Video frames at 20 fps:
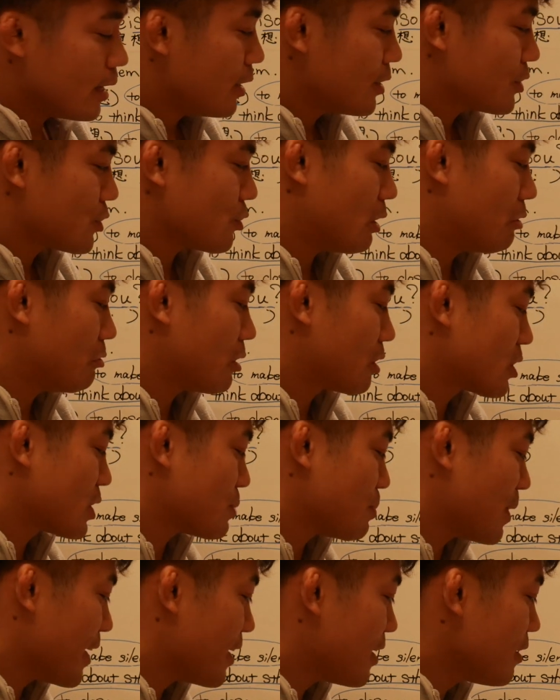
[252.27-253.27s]
So I will
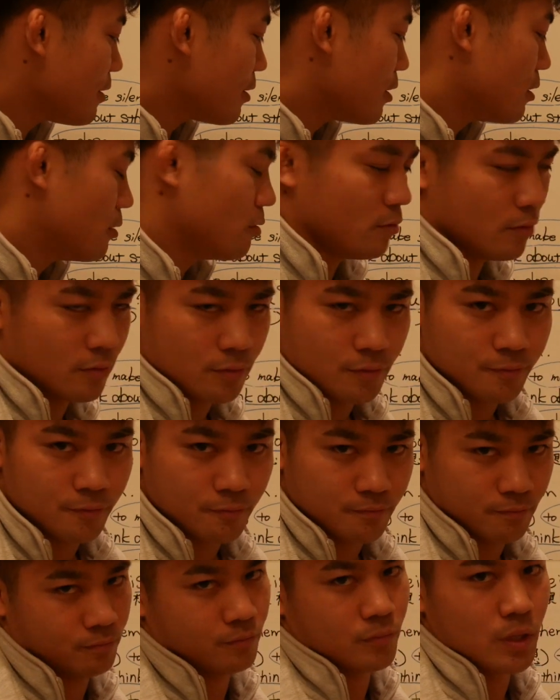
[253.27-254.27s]
explain.
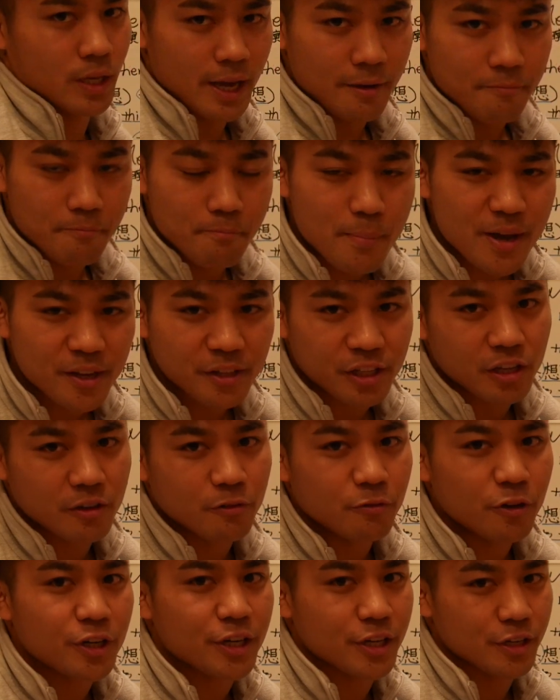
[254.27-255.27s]
Many
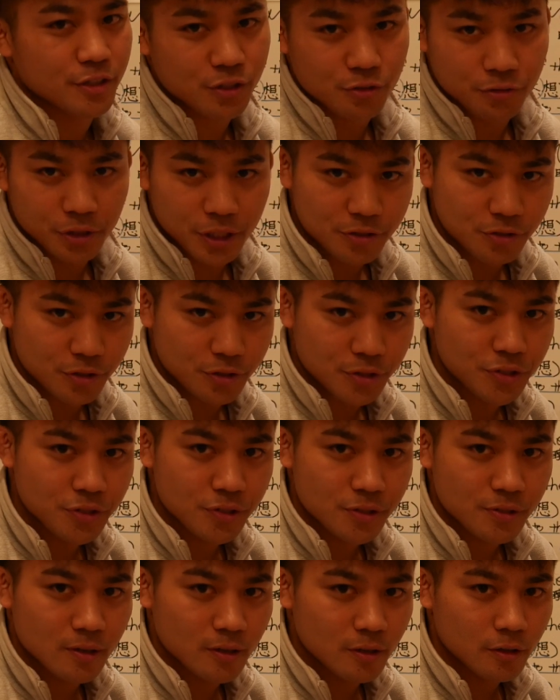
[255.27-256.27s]
various reasons.
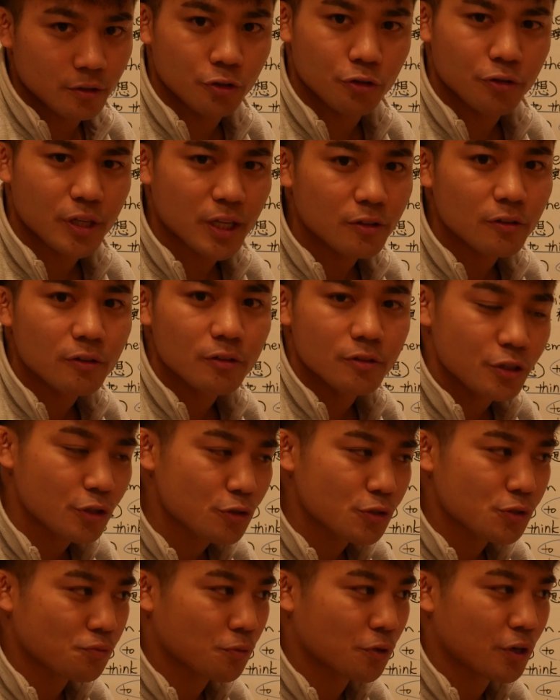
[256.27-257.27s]
You can
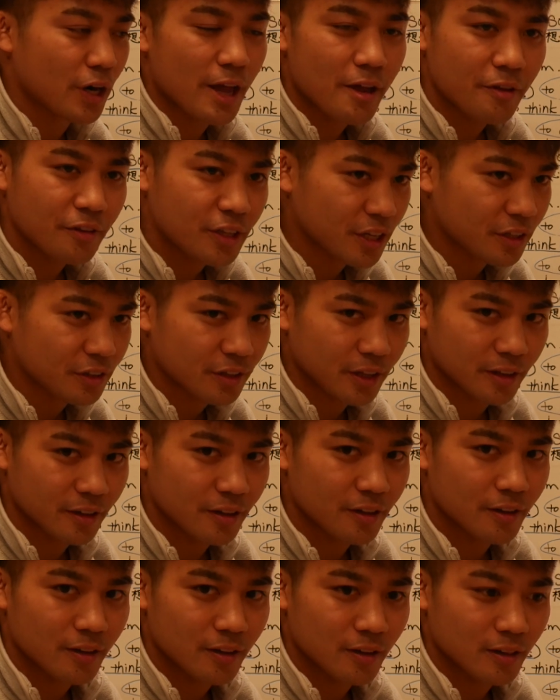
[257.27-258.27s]
use for anything,
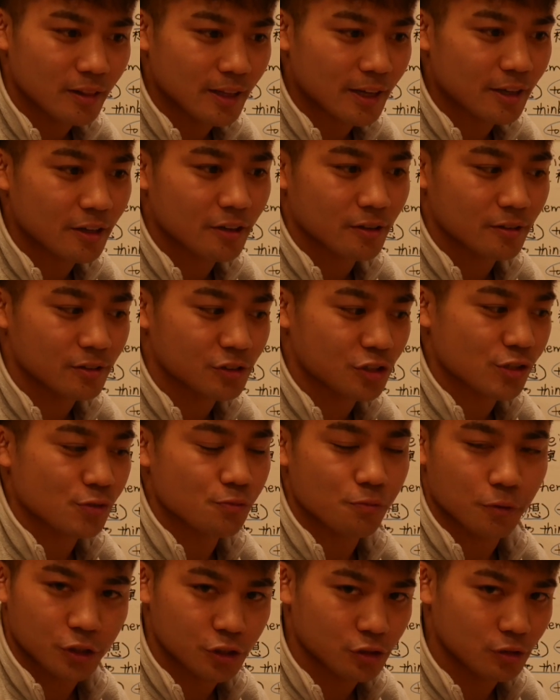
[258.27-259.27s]
like just
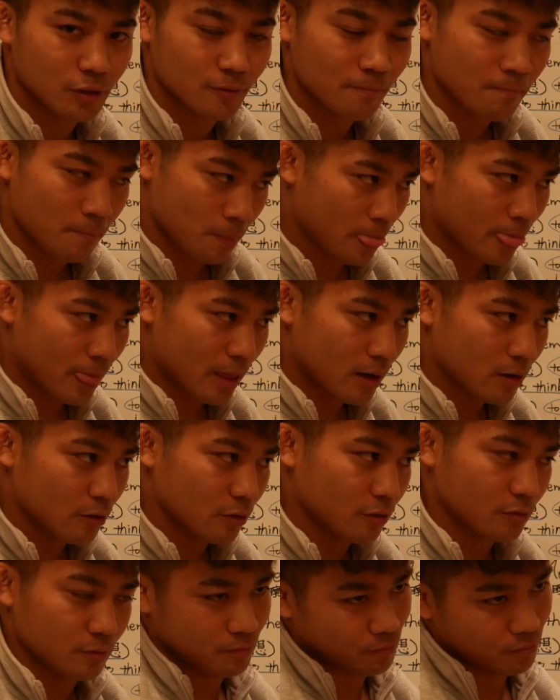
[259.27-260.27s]
for,
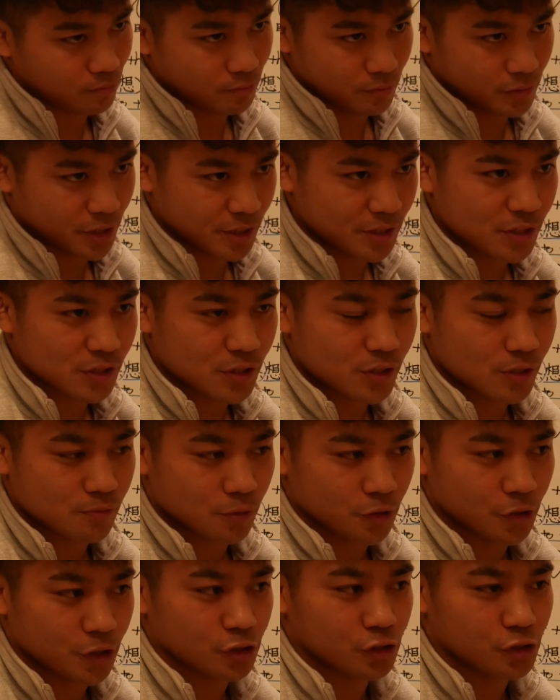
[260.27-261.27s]
this is
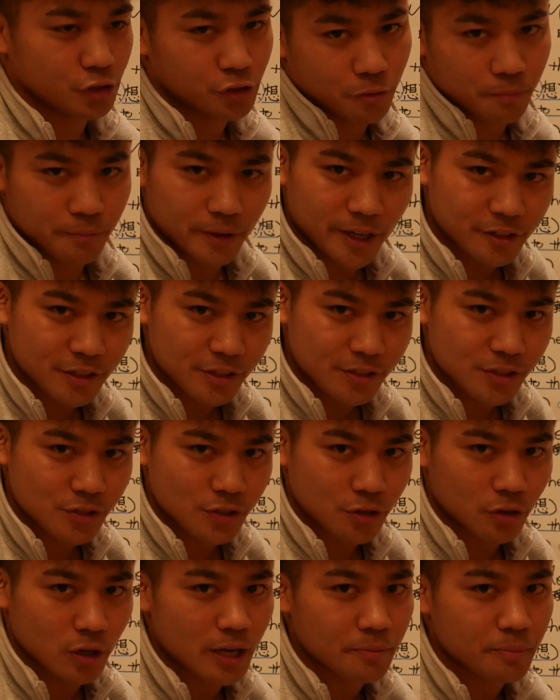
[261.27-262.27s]
for judo practice,
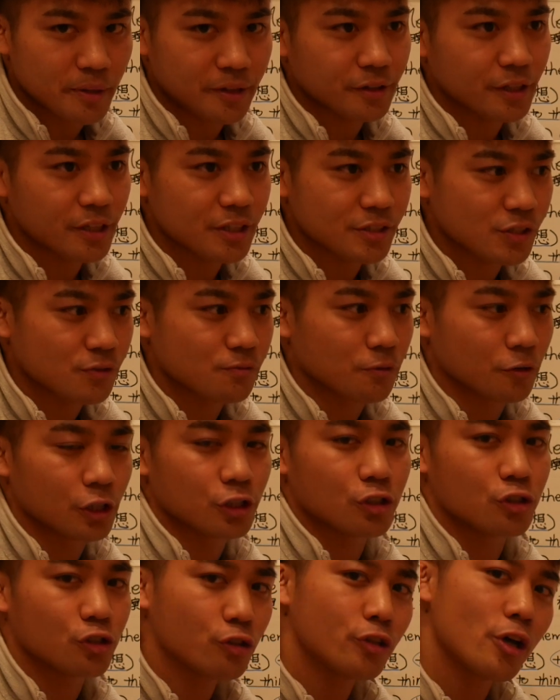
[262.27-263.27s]
so I mean it's for
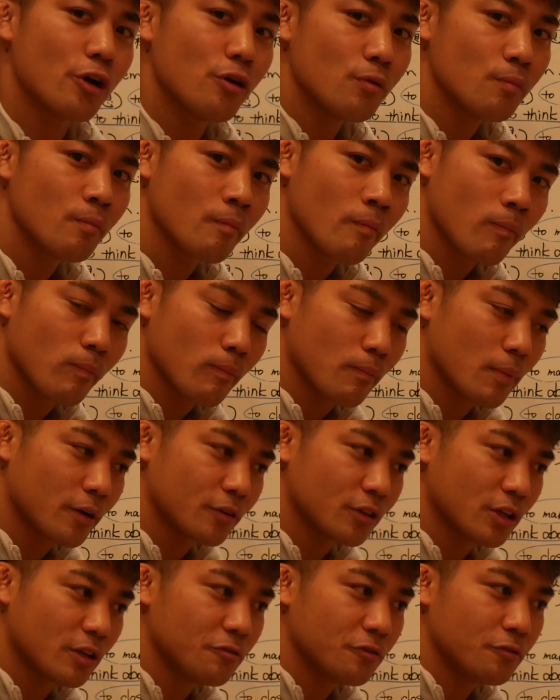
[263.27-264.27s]
judo,
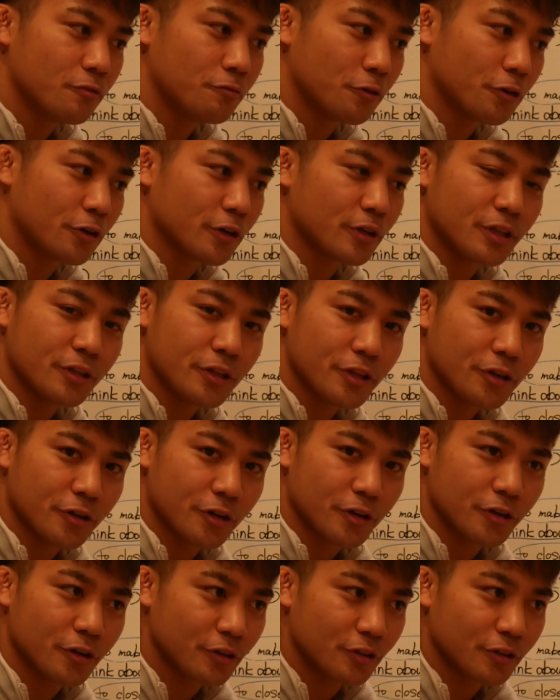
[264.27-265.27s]
but even for in
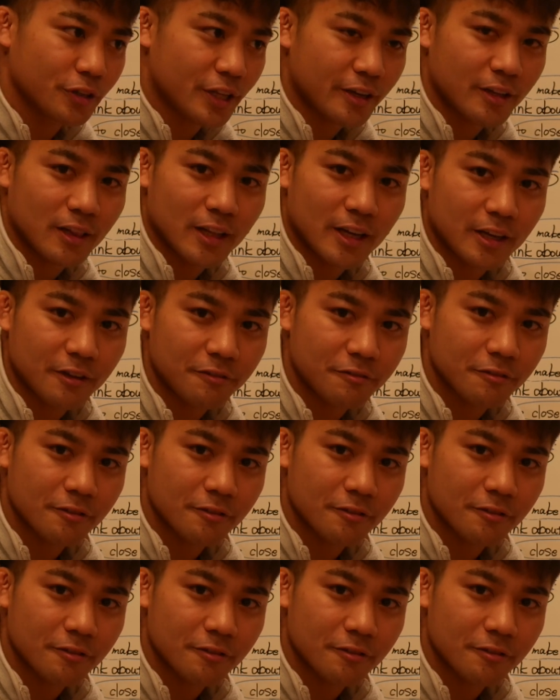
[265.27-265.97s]
your daily life.